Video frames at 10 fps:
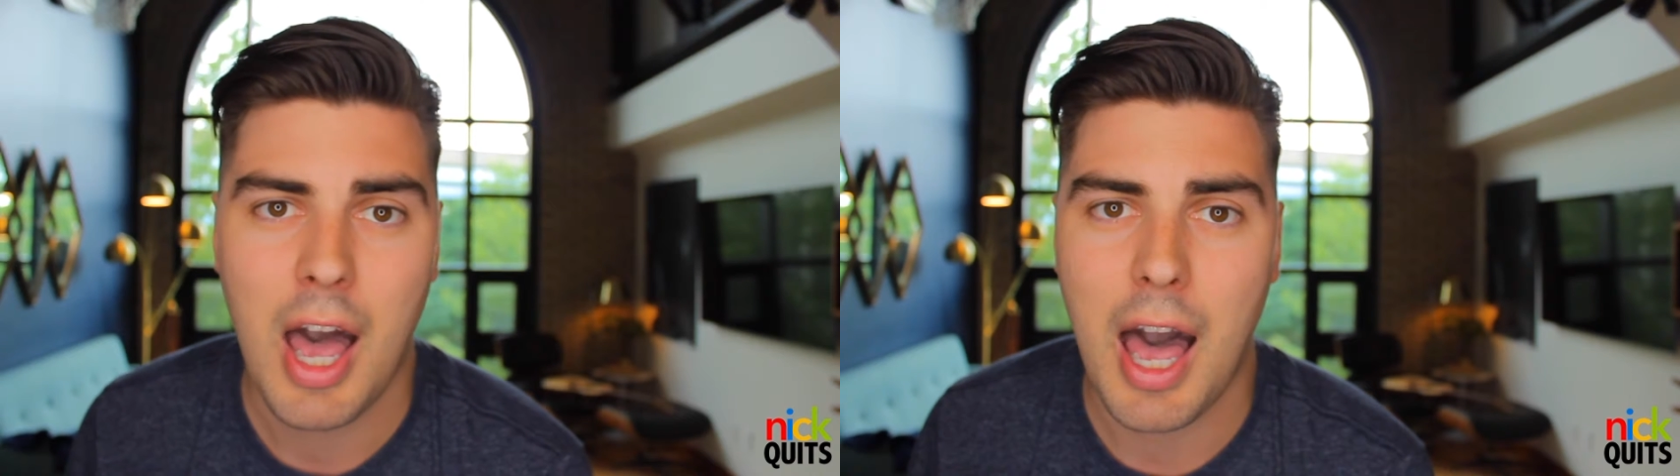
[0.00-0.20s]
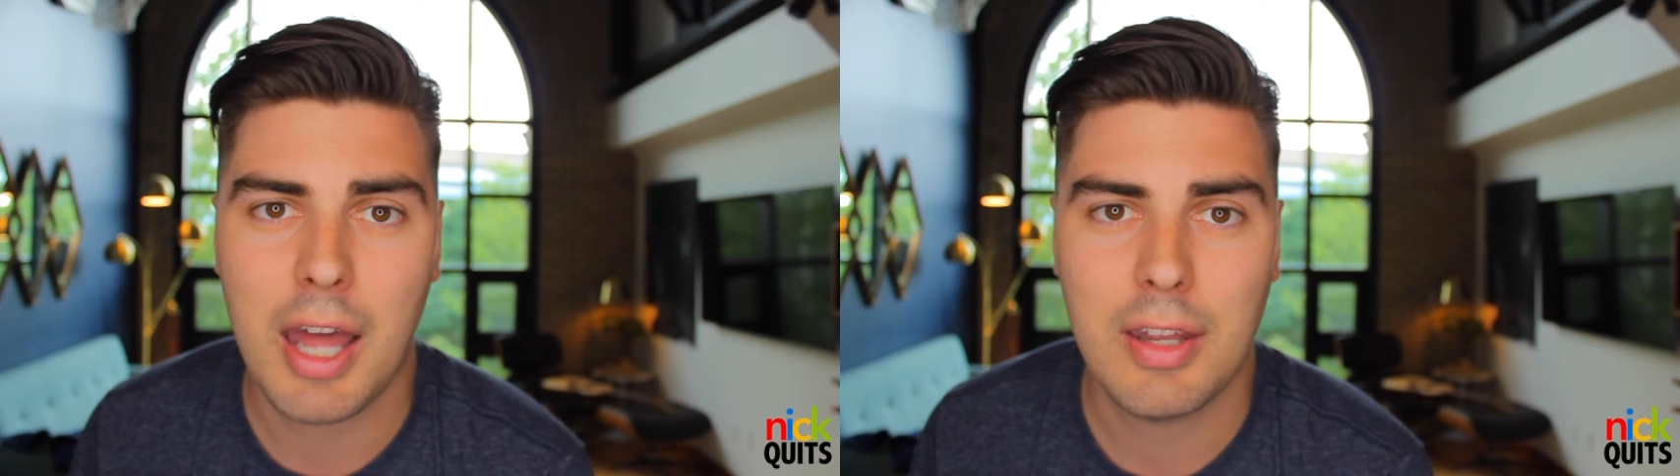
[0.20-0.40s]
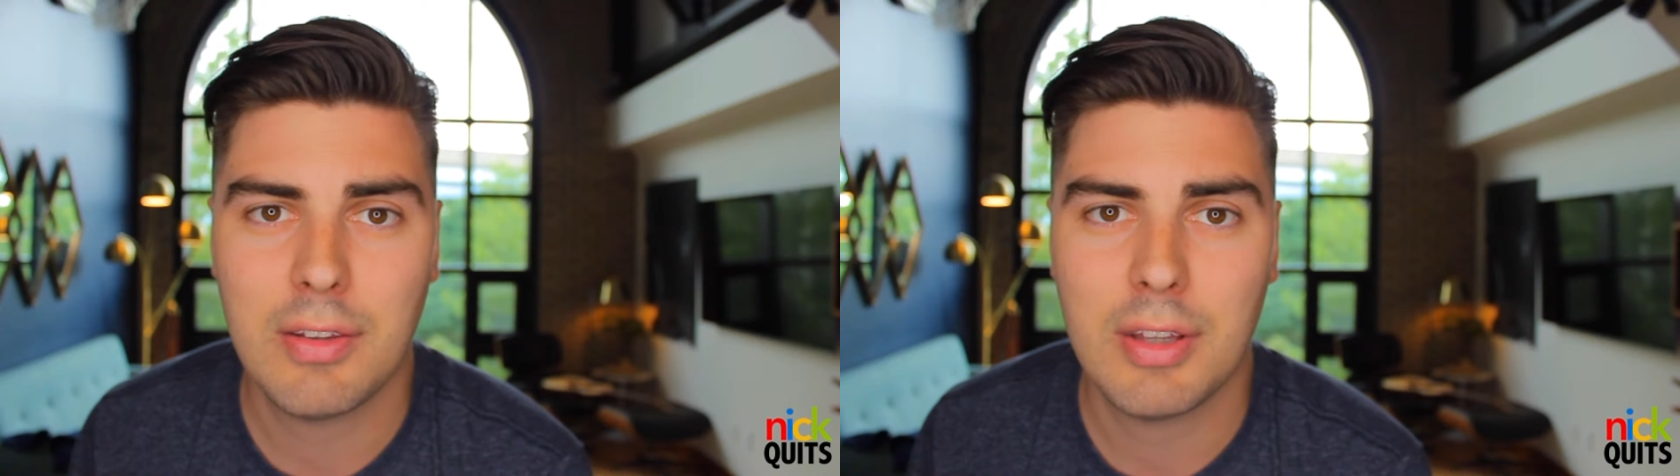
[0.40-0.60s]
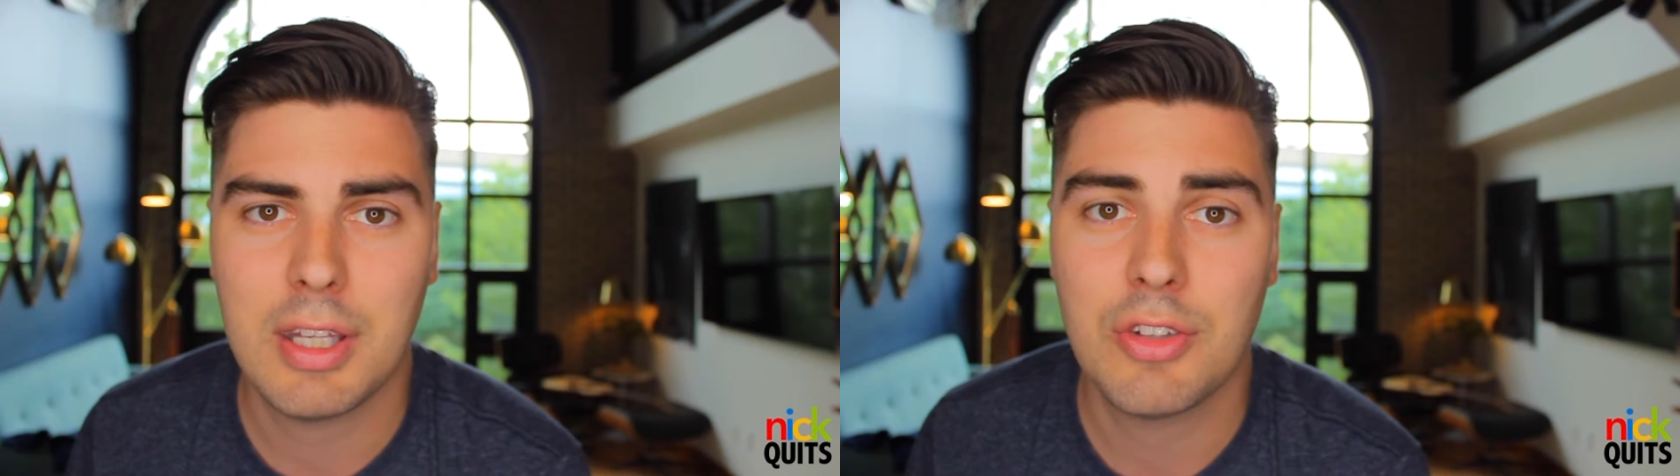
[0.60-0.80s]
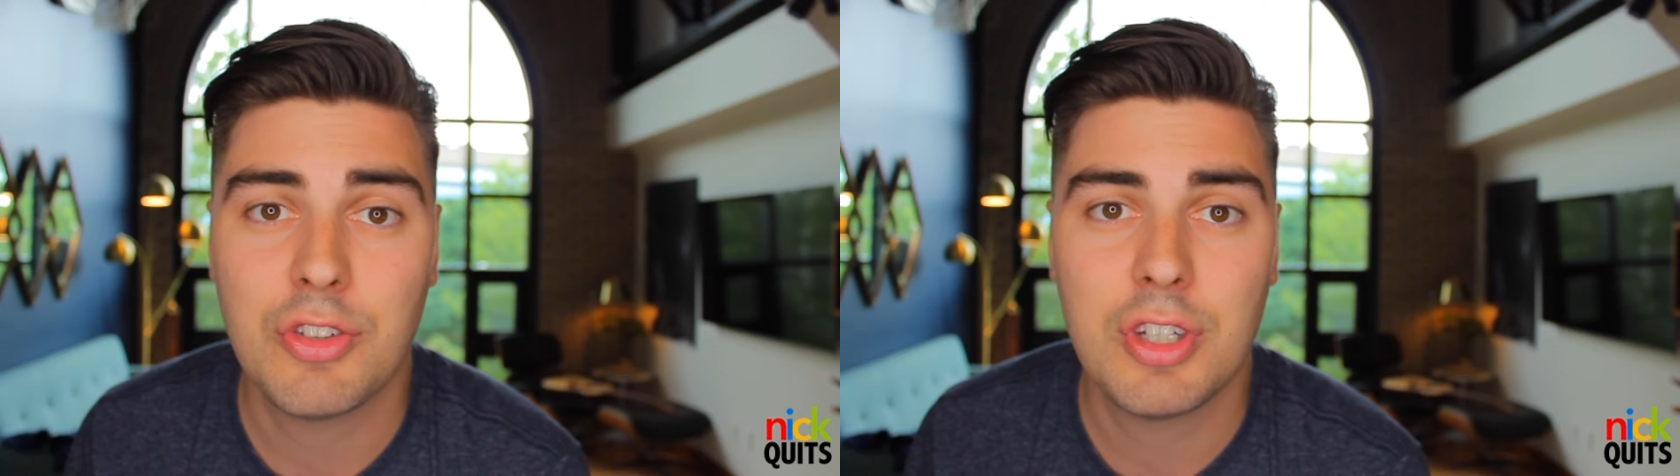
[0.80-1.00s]

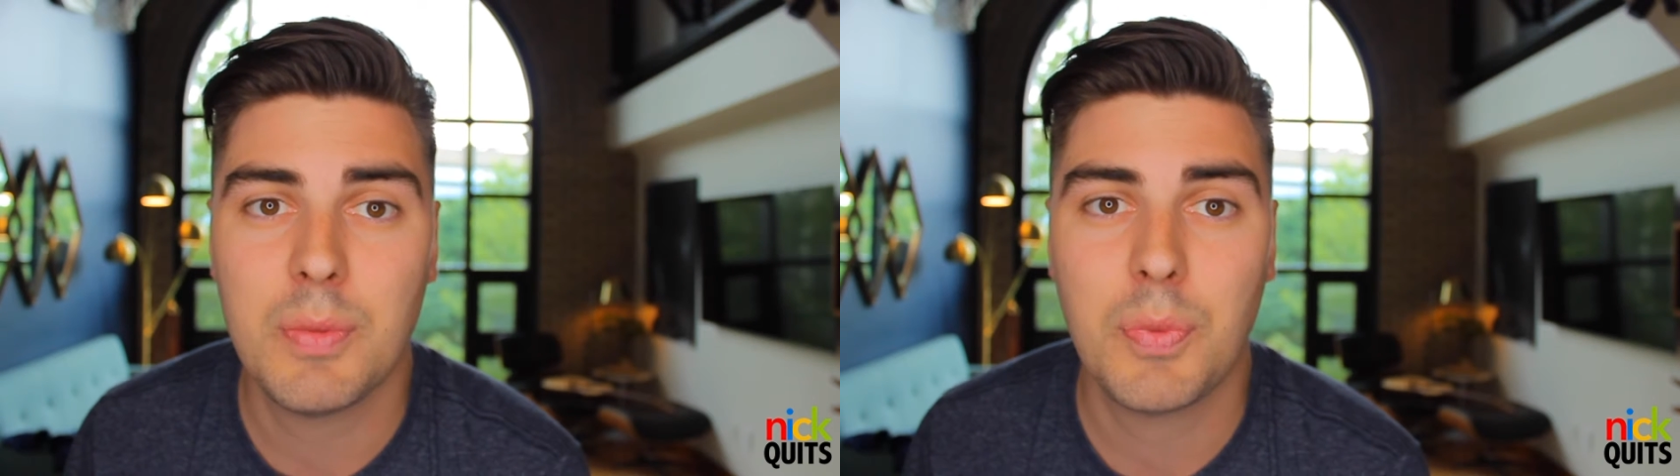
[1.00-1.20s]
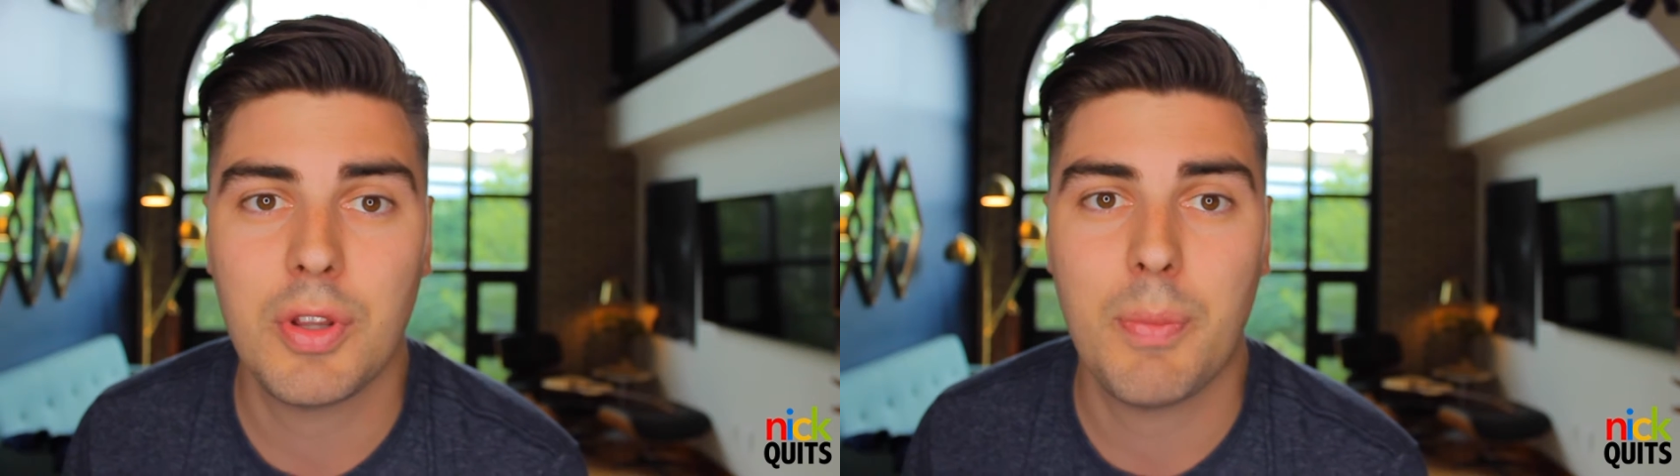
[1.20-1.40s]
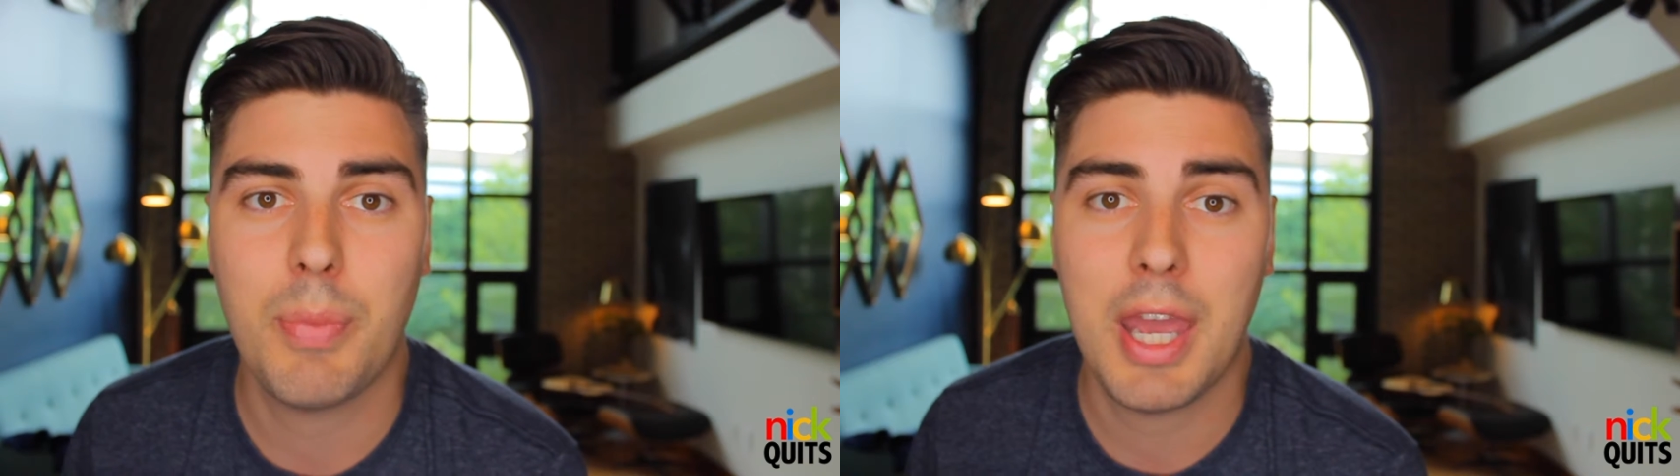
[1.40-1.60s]
honestly is cheaper than